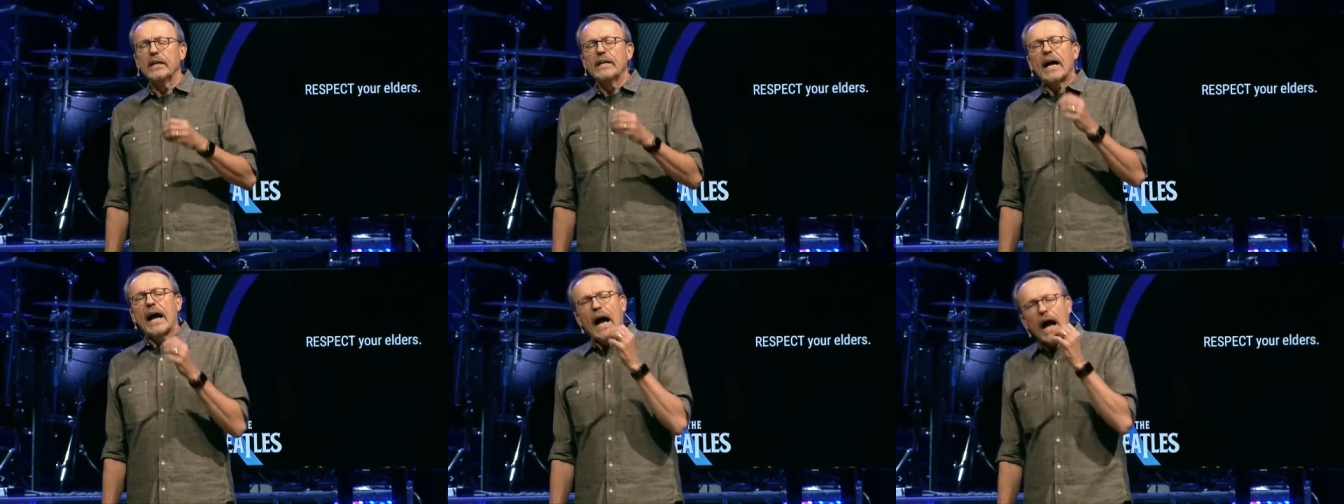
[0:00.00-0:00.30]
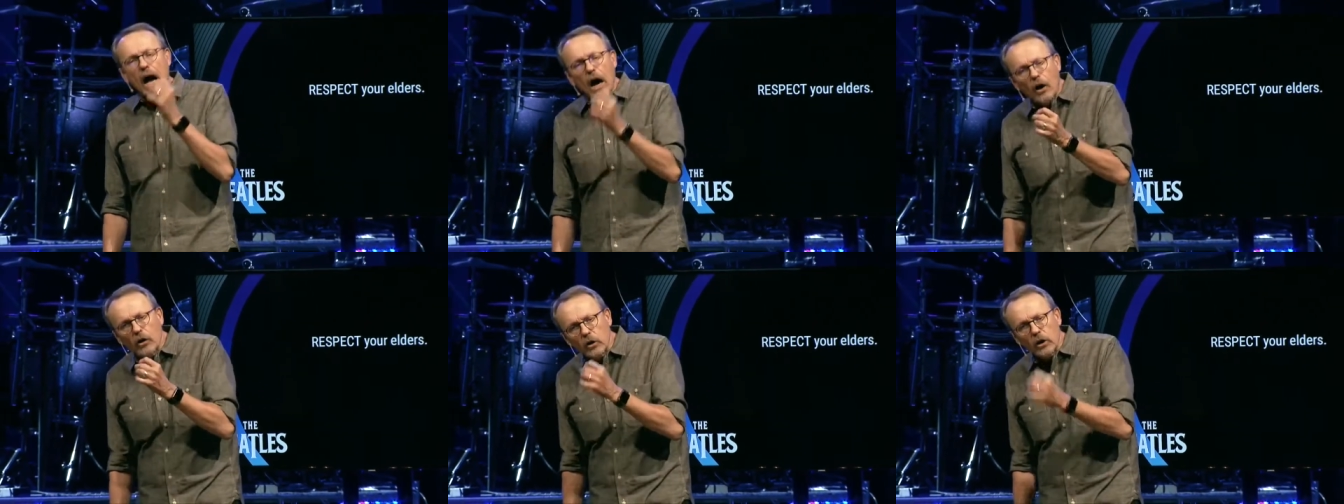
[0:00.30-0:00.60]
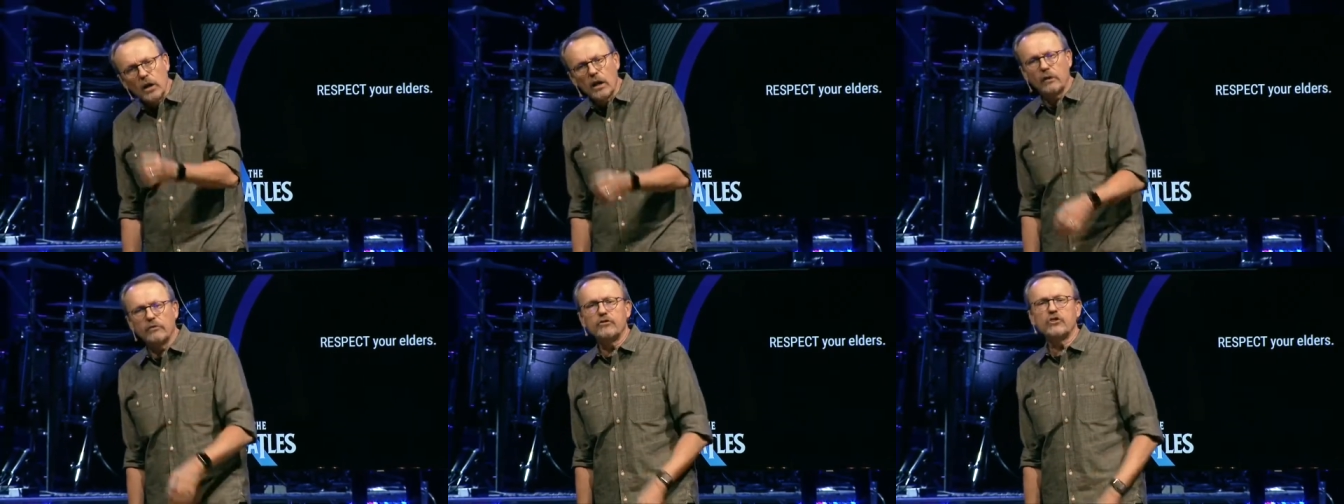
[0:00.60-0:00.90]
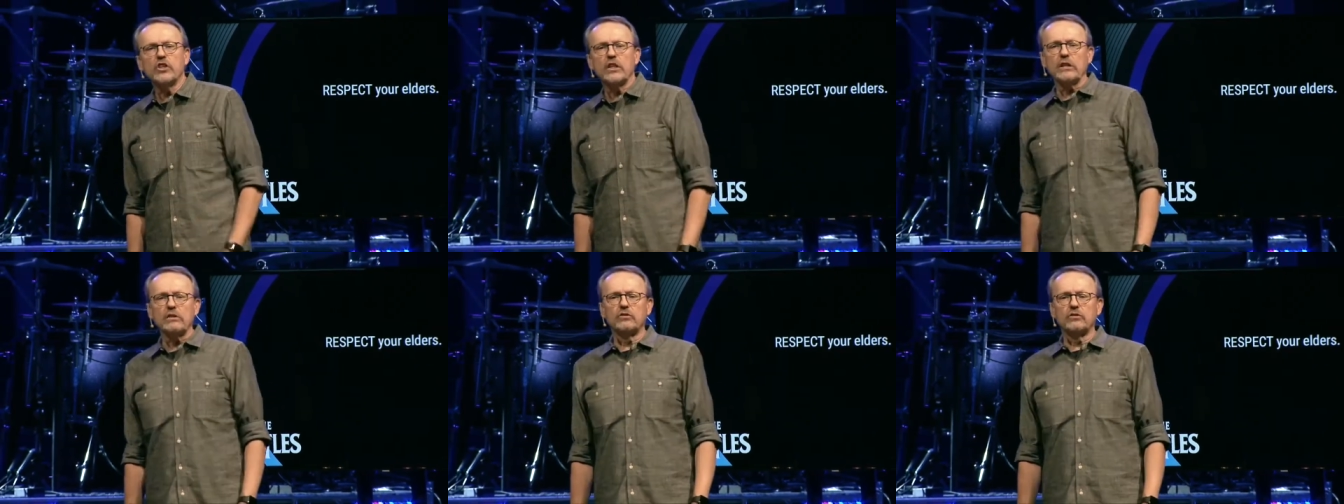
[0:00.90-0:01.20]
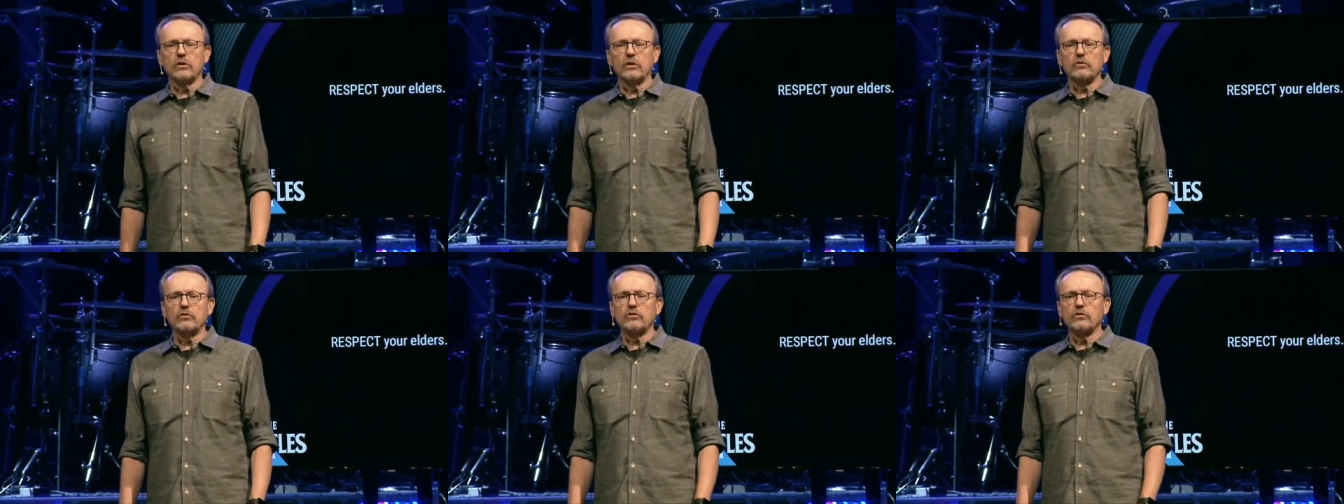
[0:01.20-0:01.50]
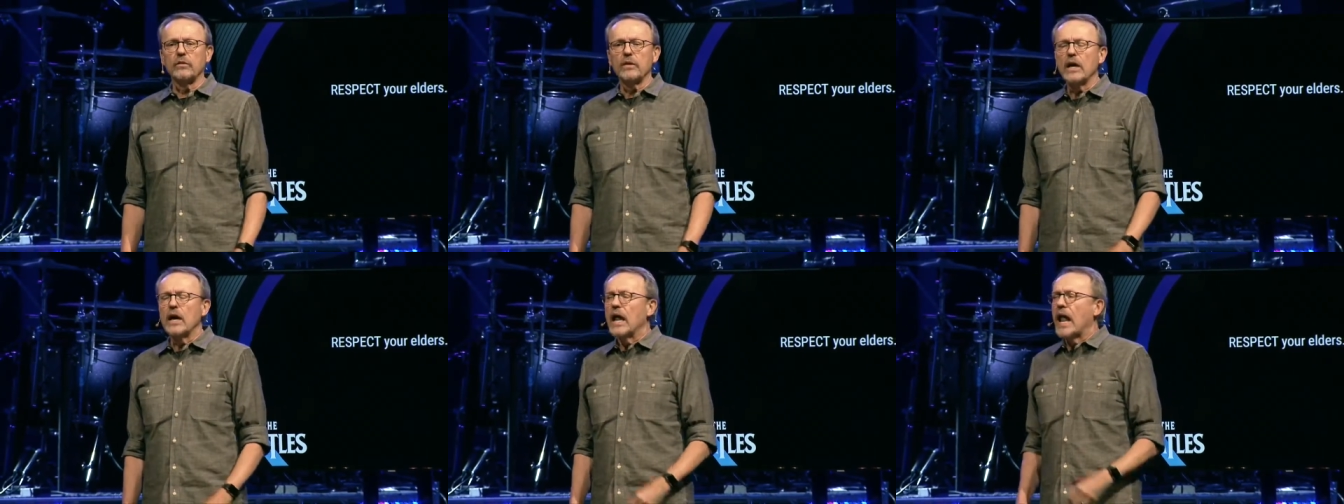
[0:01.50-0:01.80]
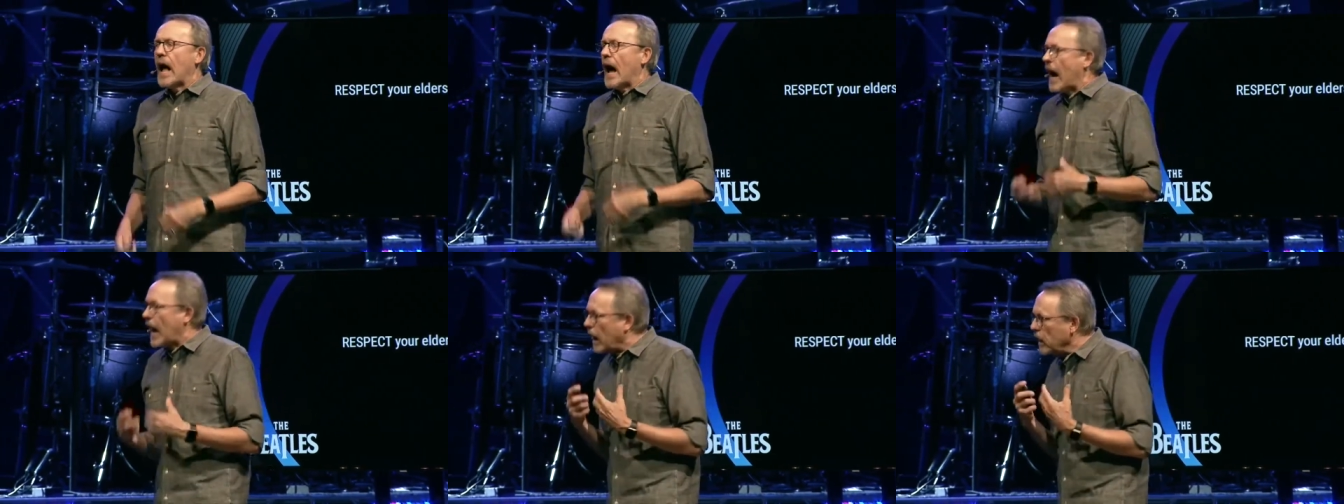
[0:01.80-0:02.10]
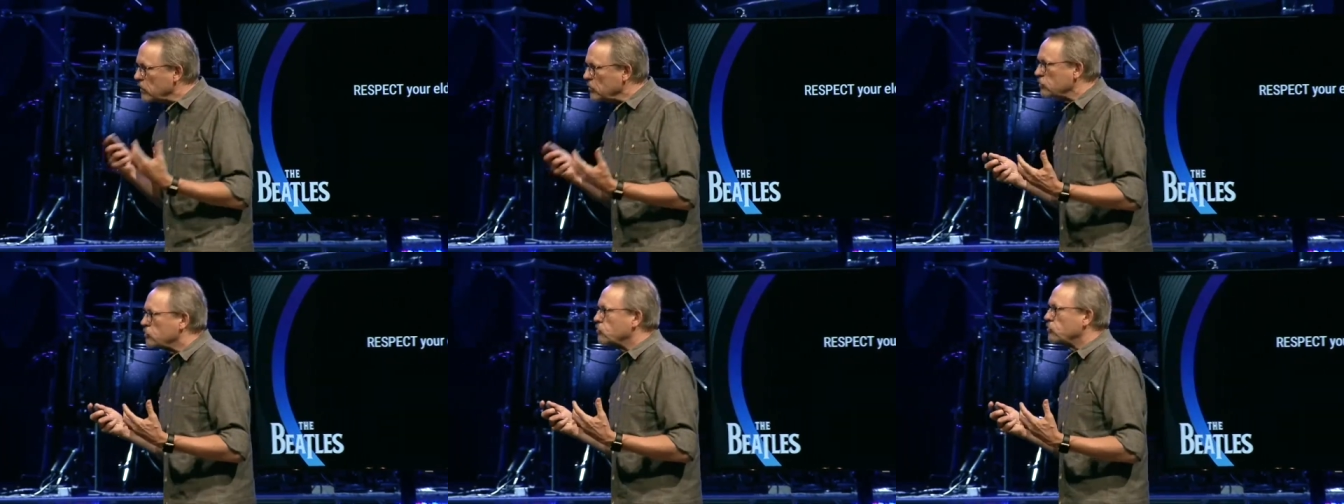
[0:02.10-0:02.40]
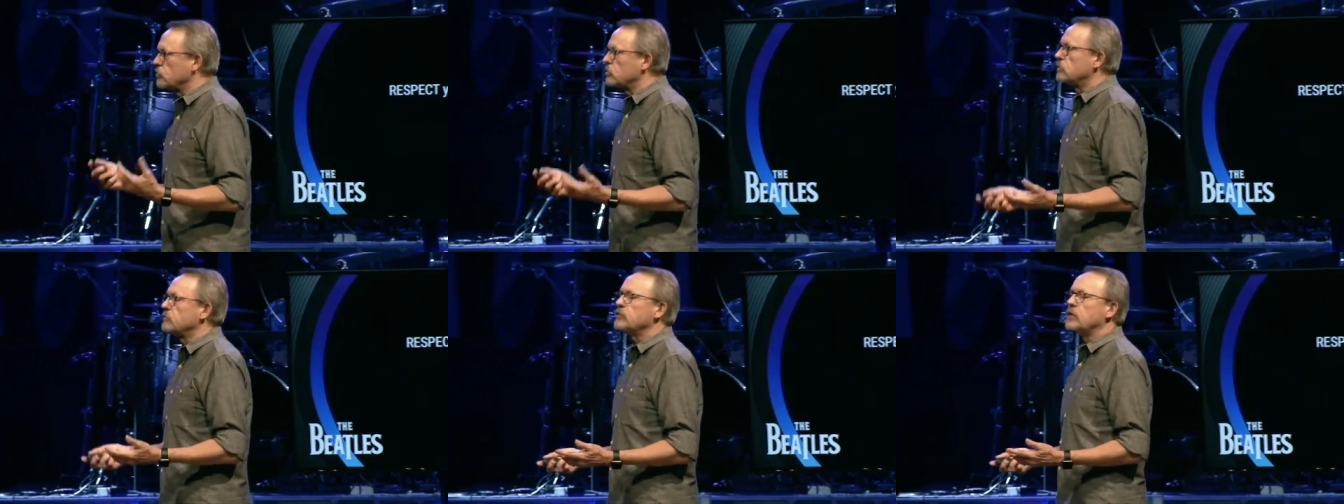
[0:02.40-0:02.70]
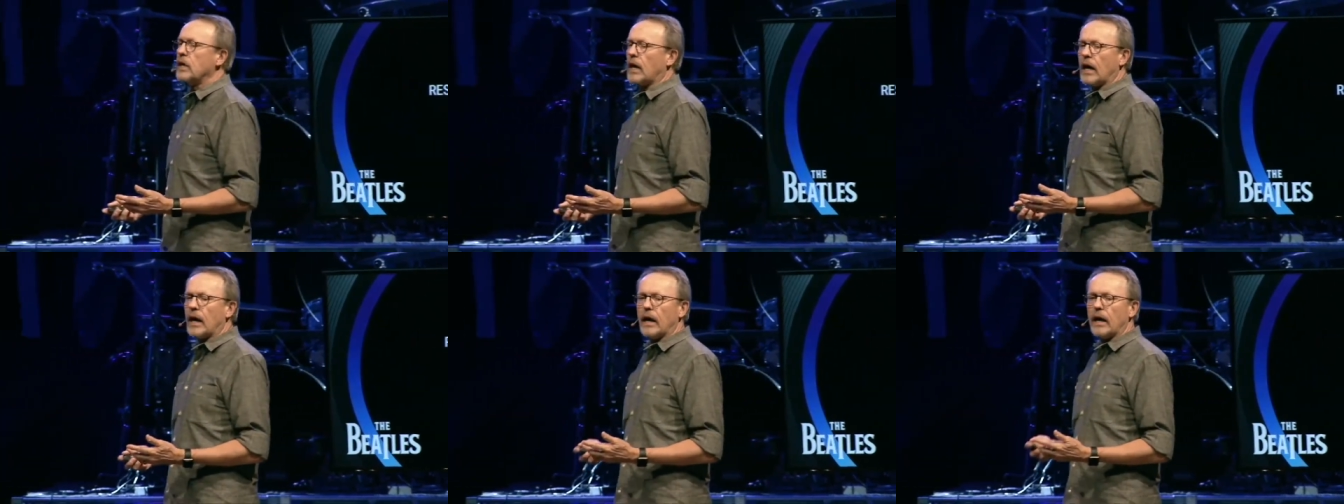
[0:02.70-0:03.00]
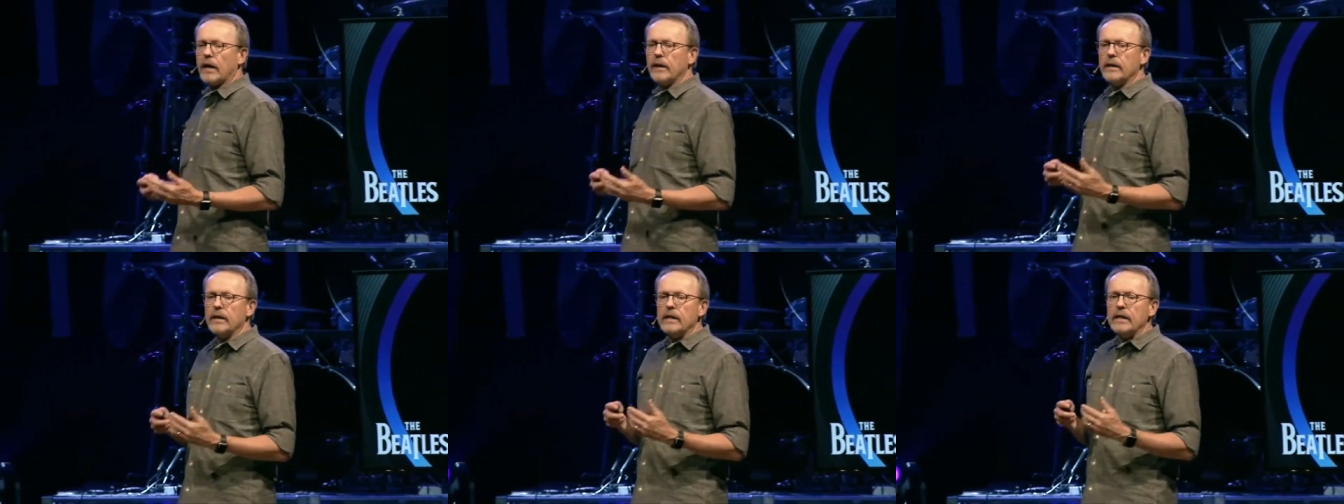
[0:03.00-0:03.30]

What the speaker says: how to love Jesus, how to serve God.